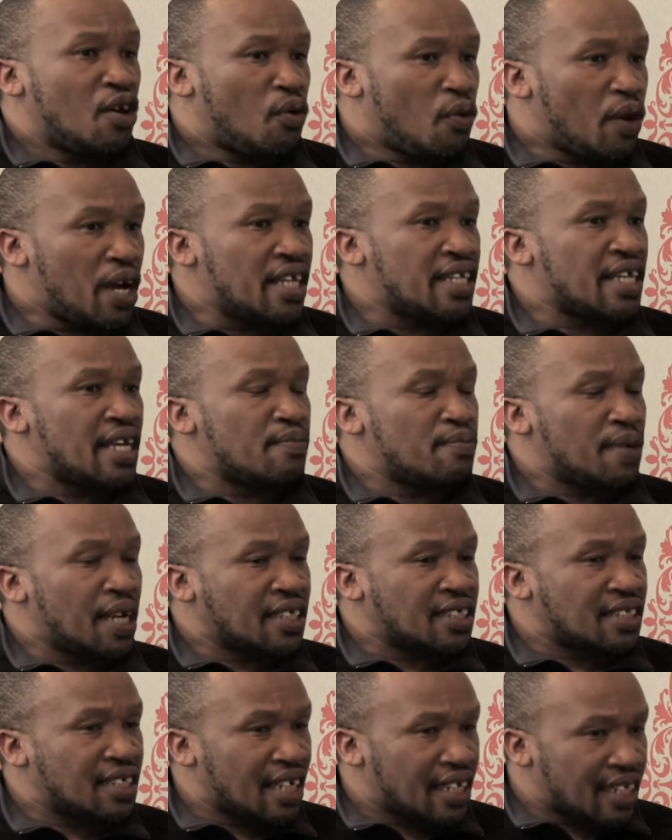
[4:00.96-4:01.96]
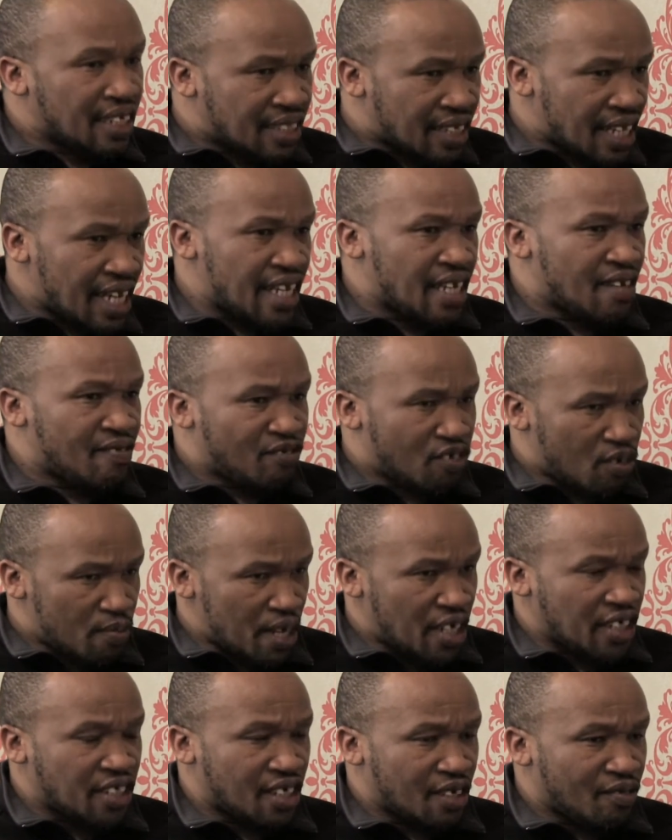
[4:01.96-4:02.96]
where they basically take
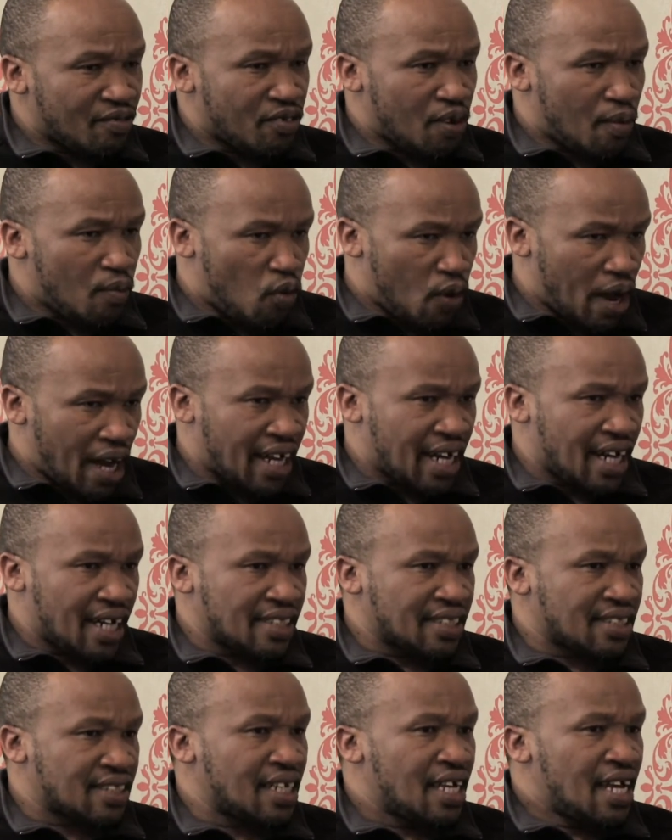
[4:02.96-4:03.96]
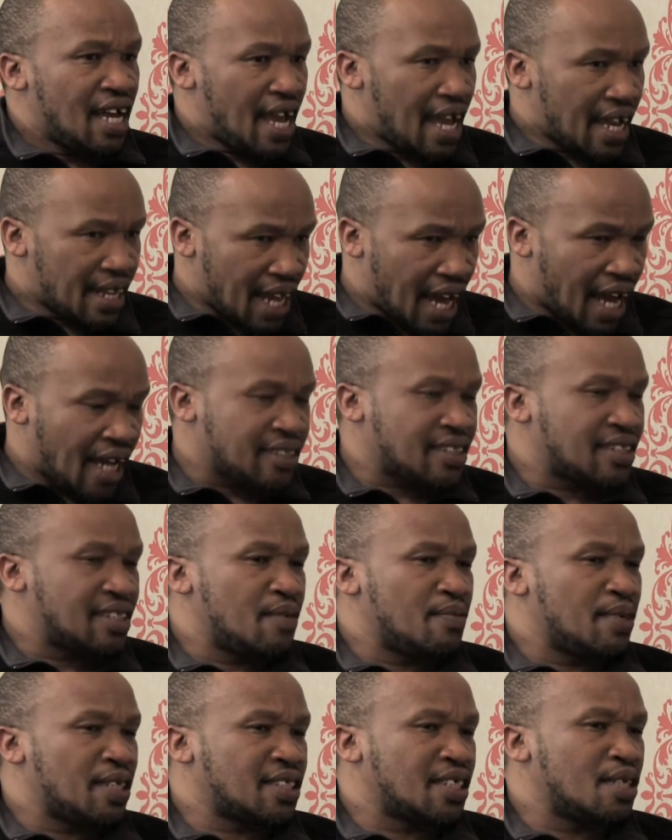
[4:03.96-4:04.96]
information from workers and ask
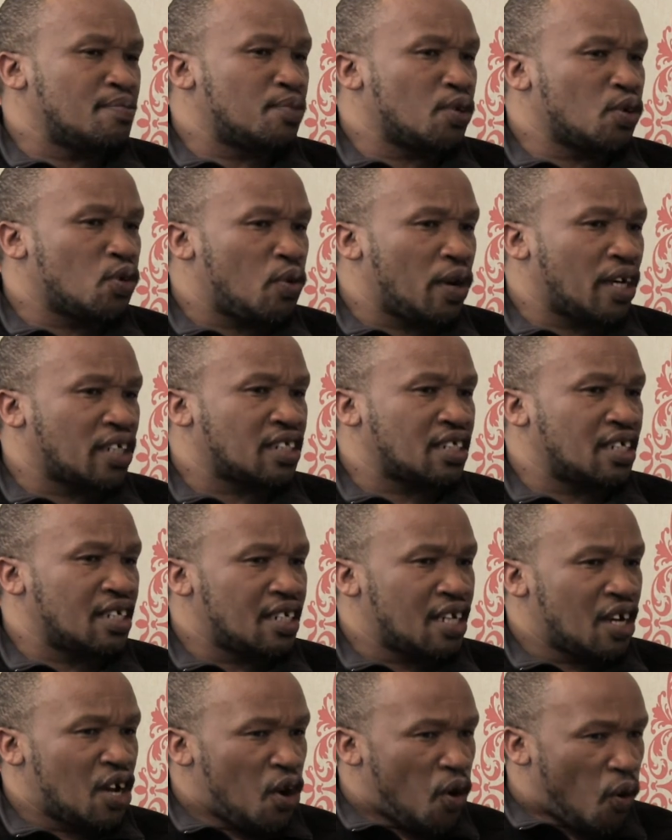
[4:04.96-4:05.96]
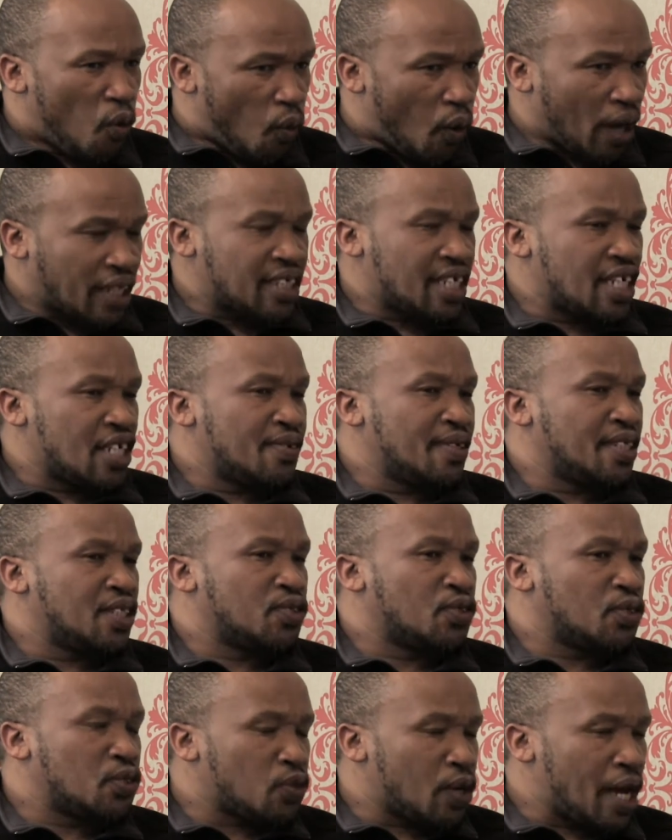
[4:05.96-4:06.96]
them a simple question, what can we
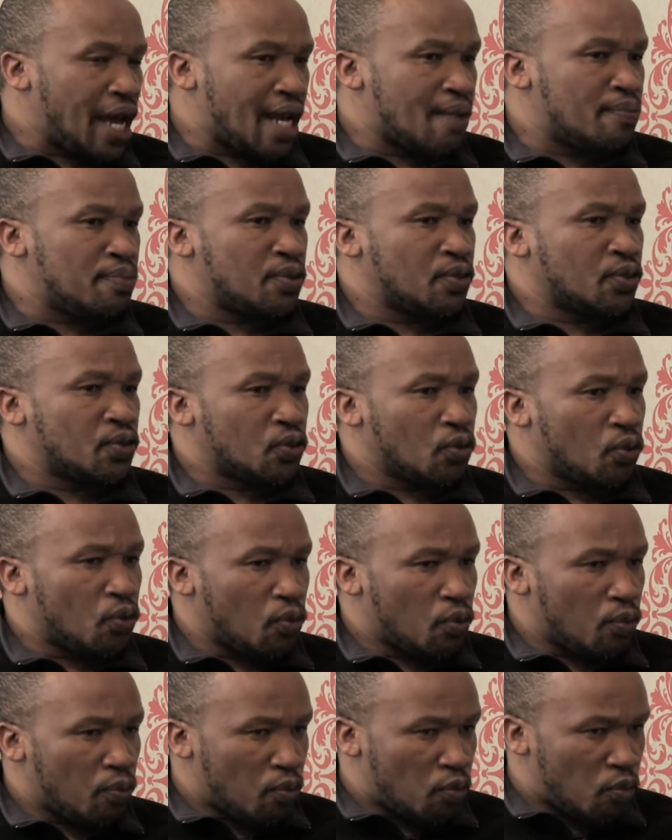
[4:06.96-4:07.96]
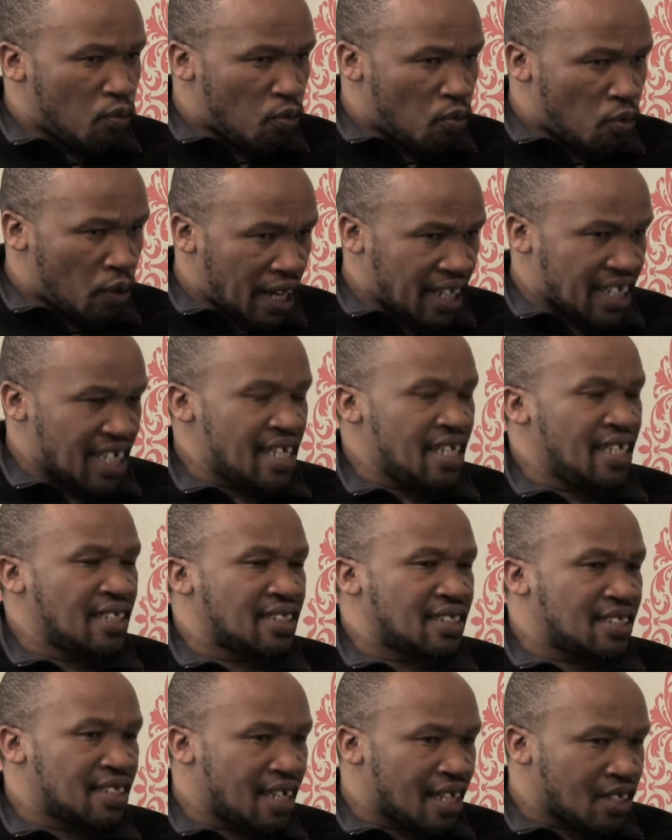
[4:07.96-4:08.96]
do to help you to work
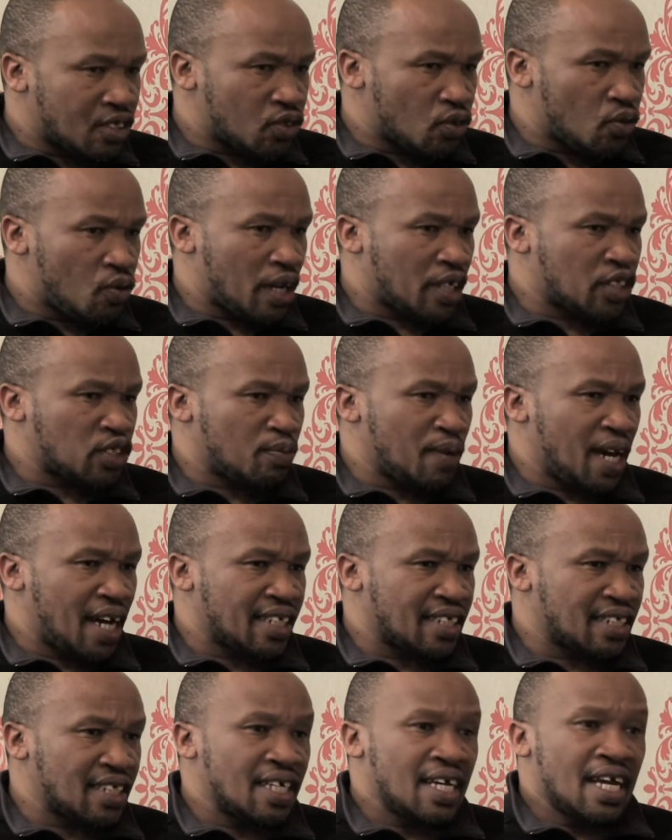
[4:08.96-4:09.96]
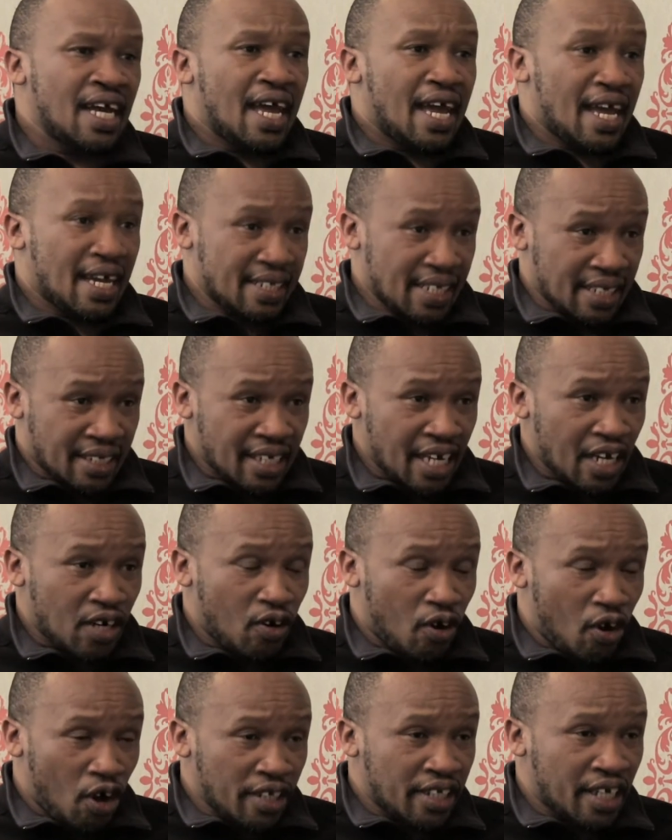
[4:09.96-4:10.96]
easy and to work smart? And they take
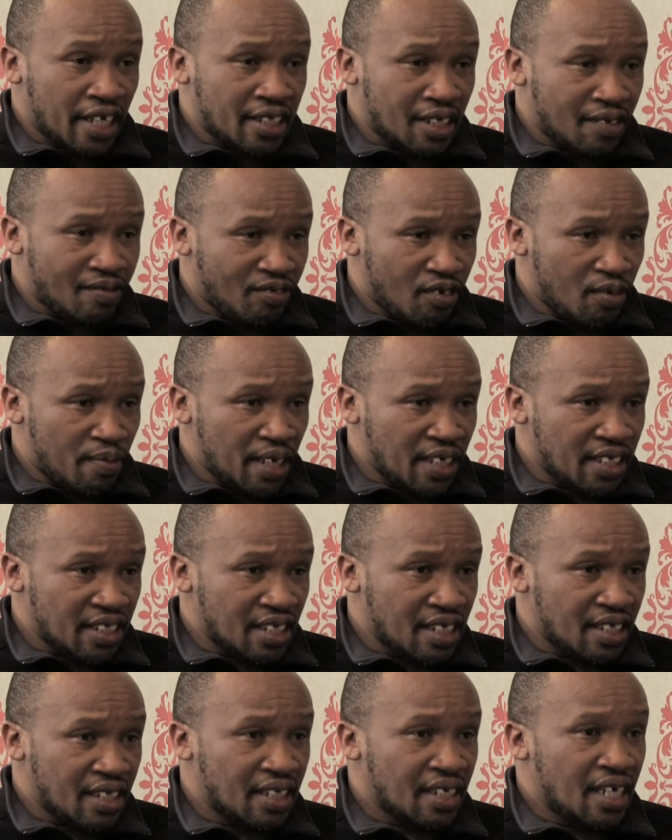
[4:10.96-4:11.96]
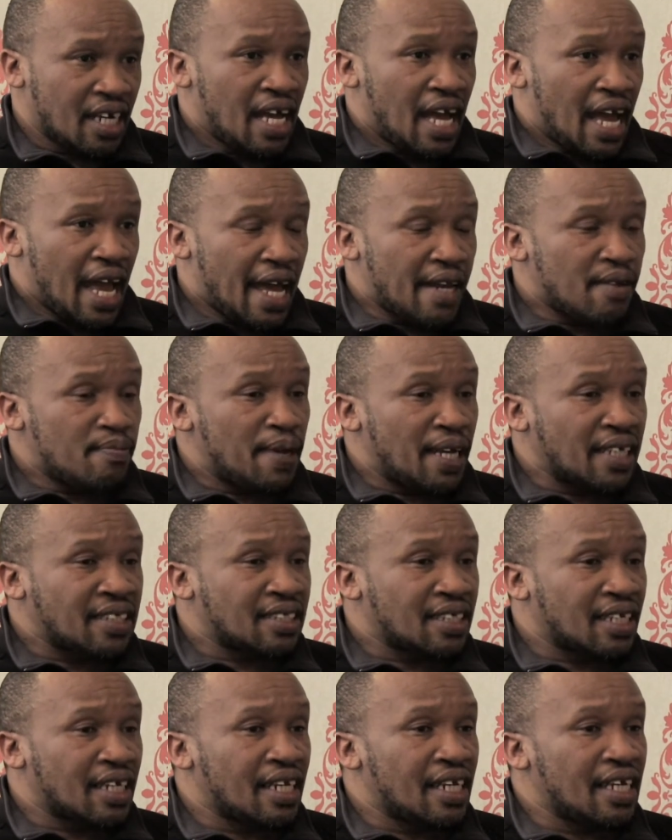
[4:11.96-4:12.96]
all that information and
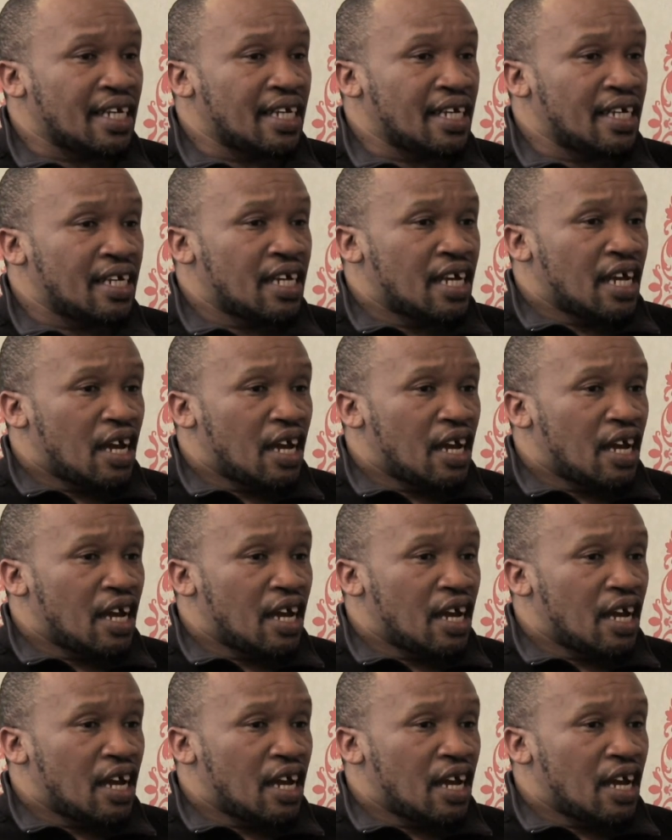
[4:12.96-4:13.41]
basically